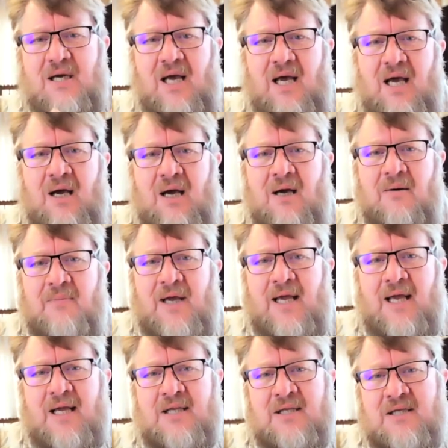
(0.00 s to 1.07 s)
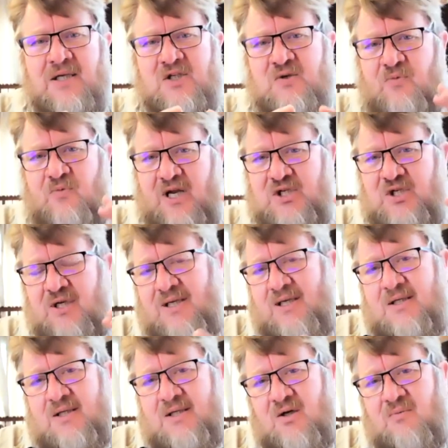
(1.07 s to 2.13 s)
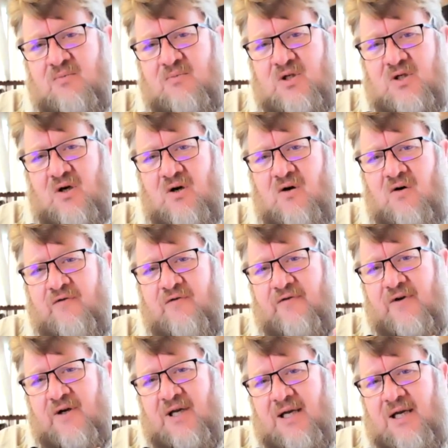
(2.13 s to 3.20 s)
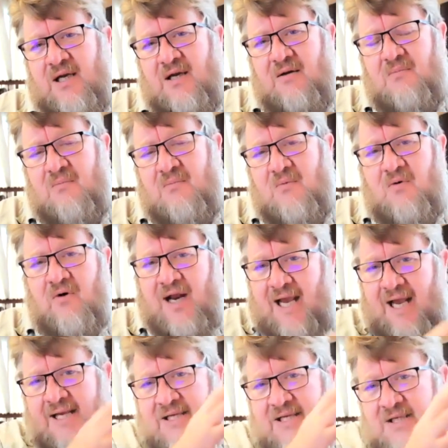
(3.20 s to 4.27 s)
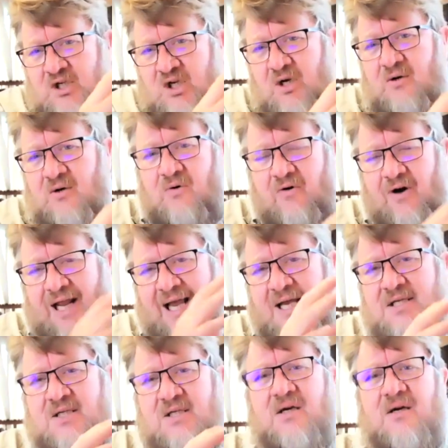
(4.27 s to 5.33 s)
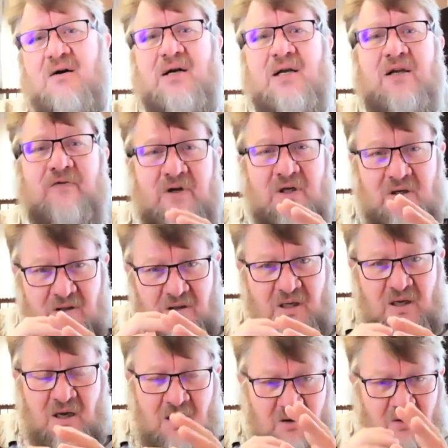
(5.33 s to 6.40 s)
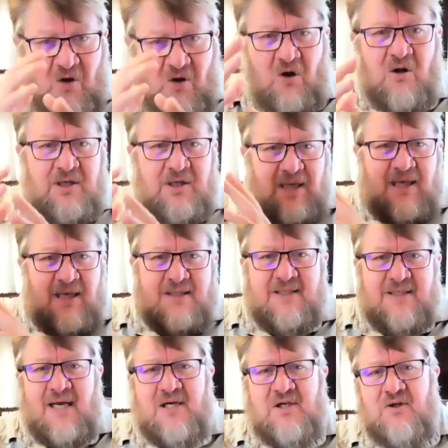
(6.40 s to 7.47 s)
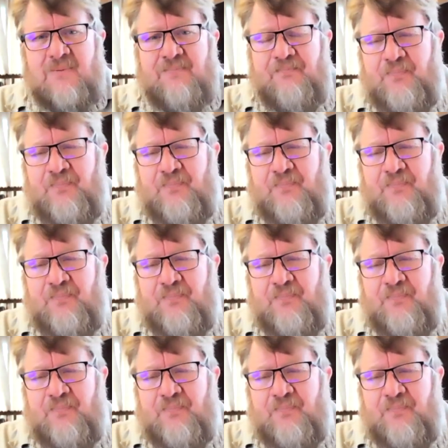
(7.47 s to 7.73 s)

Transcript: um, and express it in terms of a creation or creator, even a god, et cetera.